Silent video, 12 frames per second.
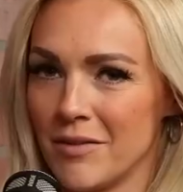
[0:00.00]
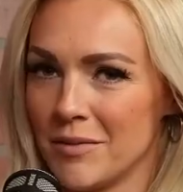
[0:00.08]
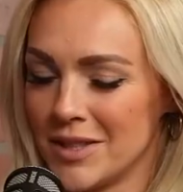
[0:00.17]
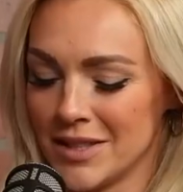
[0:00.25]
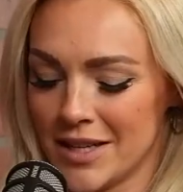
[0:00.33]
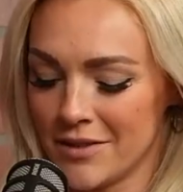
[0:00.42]

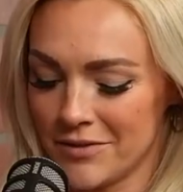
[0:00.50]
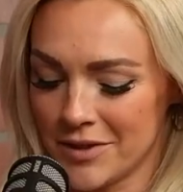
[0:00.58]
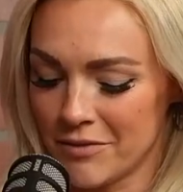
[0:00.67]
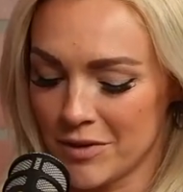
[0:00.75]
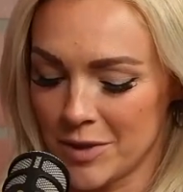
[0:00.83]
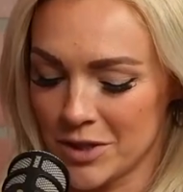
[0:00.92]
a lot of
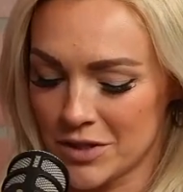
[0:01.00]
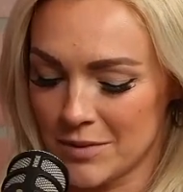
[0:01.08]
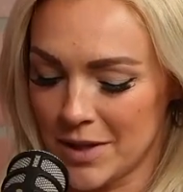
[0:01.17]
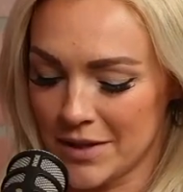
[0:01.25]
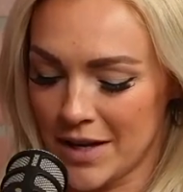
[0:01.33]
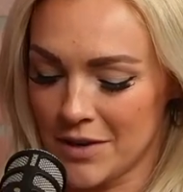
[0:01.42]
information
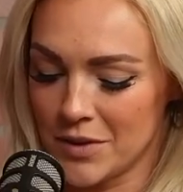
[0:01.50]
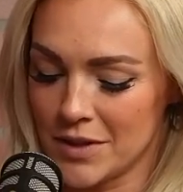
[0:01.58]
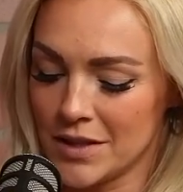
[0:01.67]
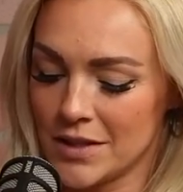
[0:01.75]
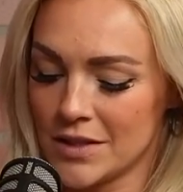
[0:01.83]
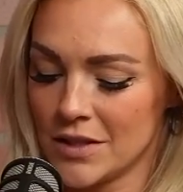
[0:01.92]
about that one
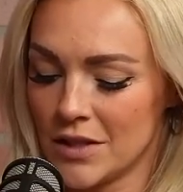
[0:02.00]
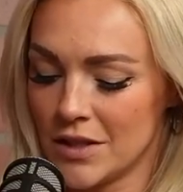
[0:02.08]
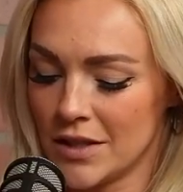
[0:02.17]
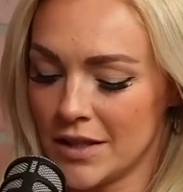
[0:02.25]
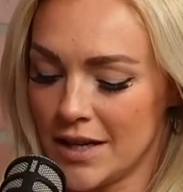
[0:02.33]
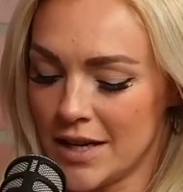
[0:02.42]

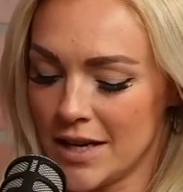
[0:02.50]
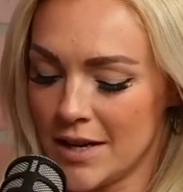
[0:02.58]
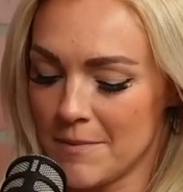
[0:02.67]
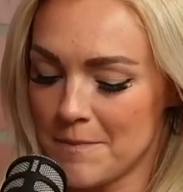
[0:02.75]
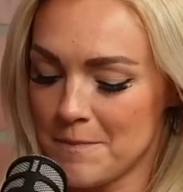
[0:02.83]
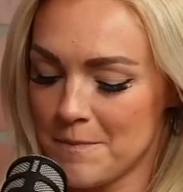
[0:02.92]
until
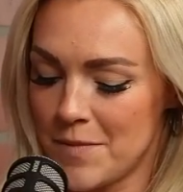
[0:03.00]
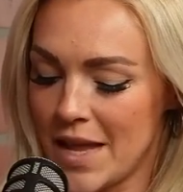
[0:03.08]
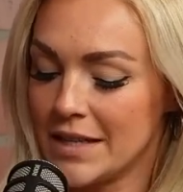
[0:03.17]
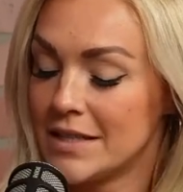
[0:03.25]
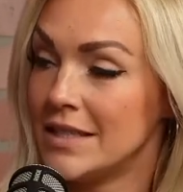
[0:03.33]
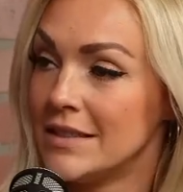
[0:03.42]

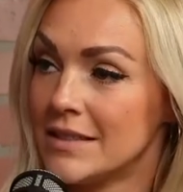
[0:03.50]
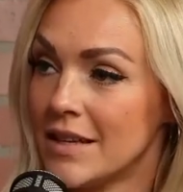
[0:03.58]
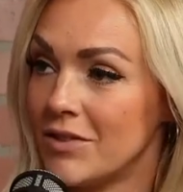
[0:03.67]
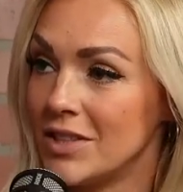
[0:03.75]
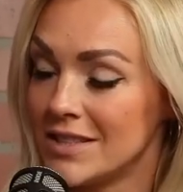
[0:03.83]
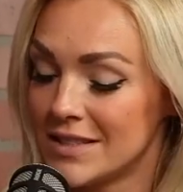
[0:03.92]

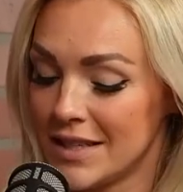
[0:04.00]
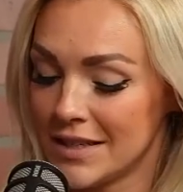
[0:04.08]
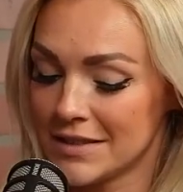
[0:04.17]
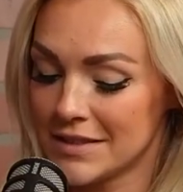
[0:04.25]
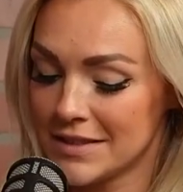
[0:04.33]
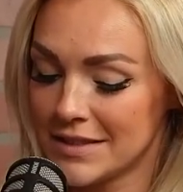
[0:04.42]

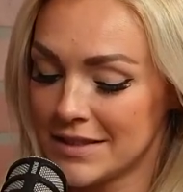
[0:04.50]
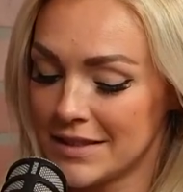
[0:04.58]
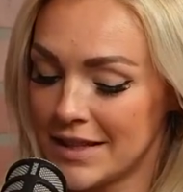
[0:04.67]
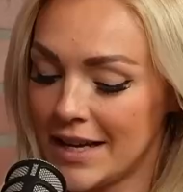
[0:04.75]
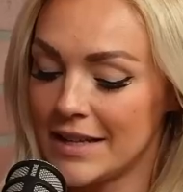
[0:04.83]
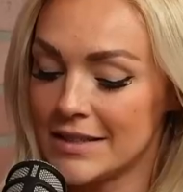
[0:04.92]
1976.
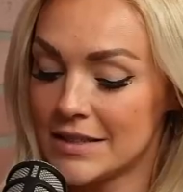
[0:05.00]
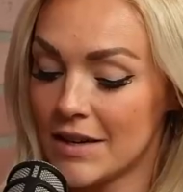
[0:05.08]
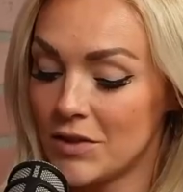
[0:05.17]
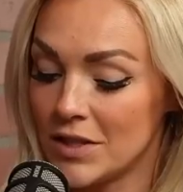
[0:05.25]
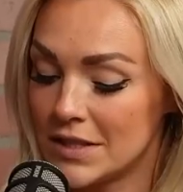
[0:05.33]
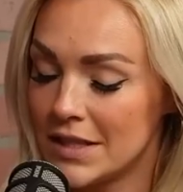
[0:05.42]
Then in
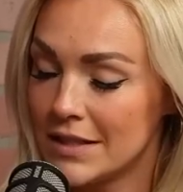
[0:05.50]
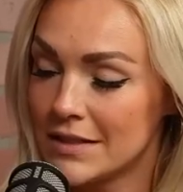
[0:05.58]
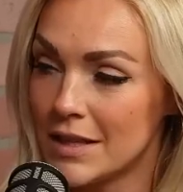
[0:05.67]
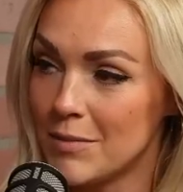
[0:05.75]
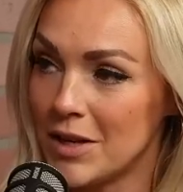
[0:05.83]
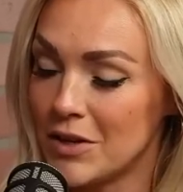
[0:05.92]
76,
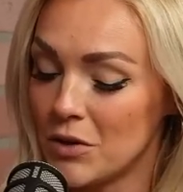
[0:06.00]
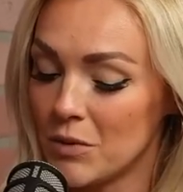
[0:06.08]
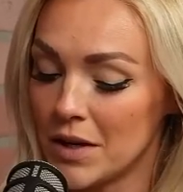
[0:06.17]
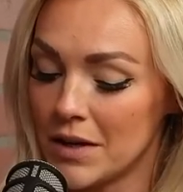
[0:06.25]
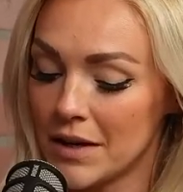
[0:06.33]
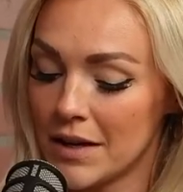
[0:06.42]
they made a new
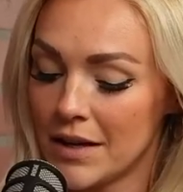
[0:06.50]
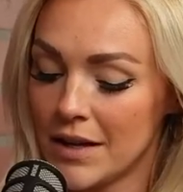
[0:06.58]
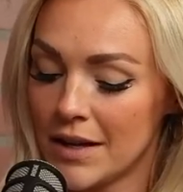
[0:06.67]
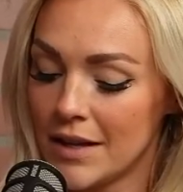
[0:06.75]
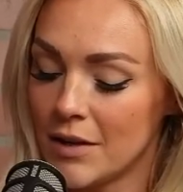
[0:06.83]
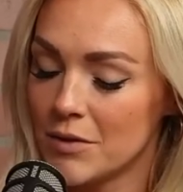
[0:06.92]
one
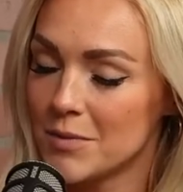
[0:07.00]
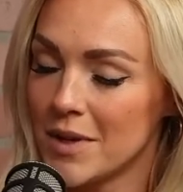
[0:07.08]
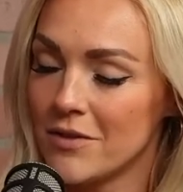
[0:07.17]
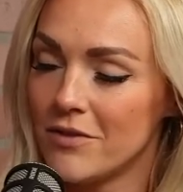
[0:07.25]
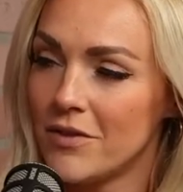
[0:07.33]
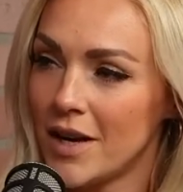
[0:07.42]
that was made
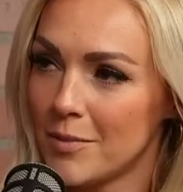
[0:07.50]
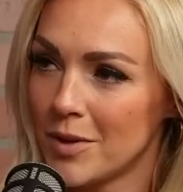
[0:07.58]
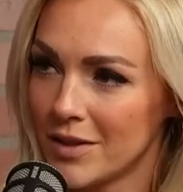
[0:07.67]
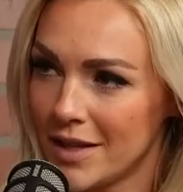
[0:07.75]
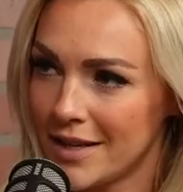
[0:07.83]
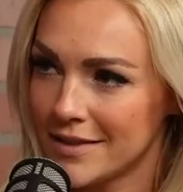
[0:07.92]
of
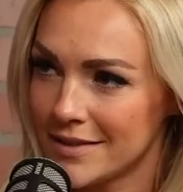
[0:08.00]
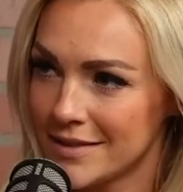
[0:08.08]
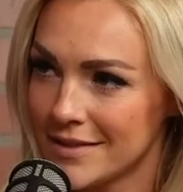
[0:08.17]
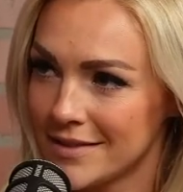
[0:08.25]
fiberglass.